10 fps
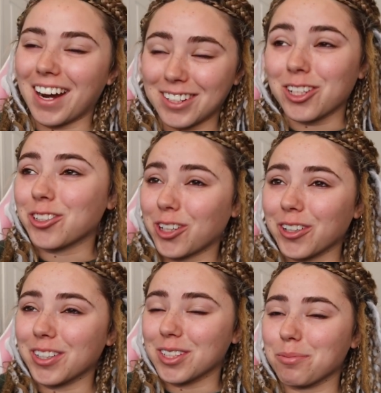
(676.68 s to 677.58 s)
and I saw
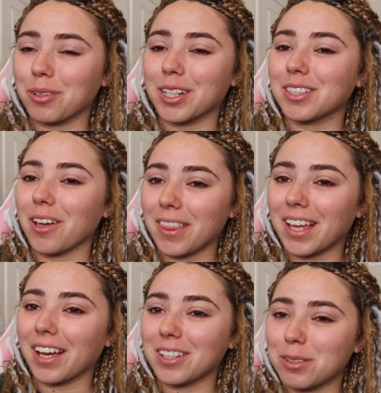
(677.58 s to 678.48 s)
Charlie this morning, so I
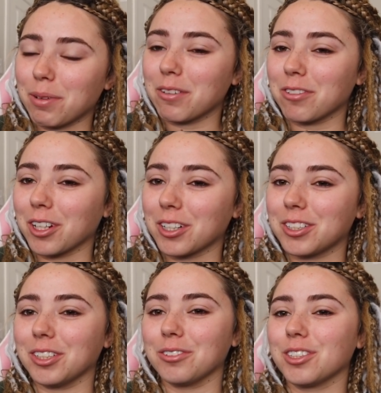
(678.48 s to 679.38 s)
think I could speak for her too.